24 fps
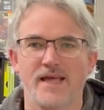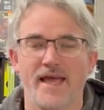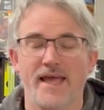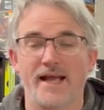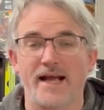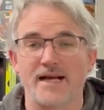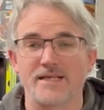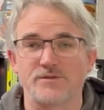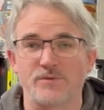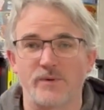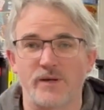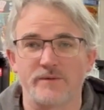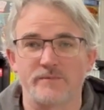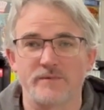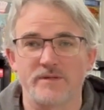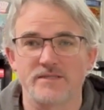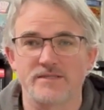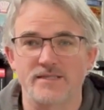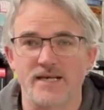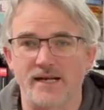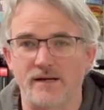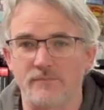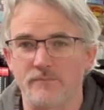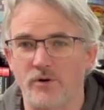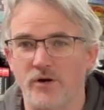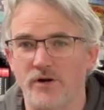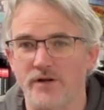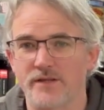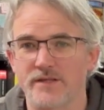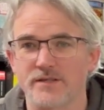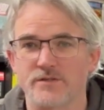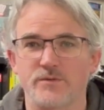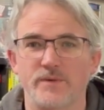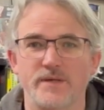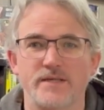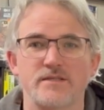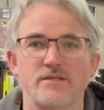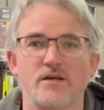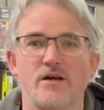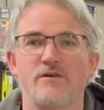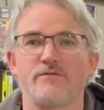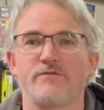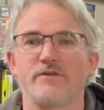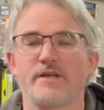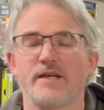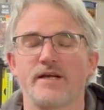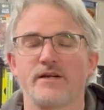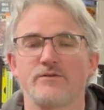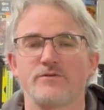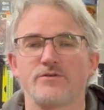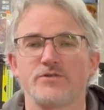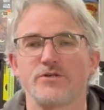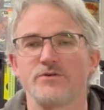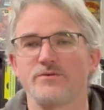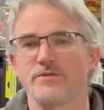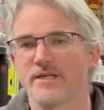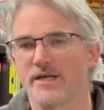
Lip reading: Hey guys, welcome to the second part of this week's Coffin Hero Show,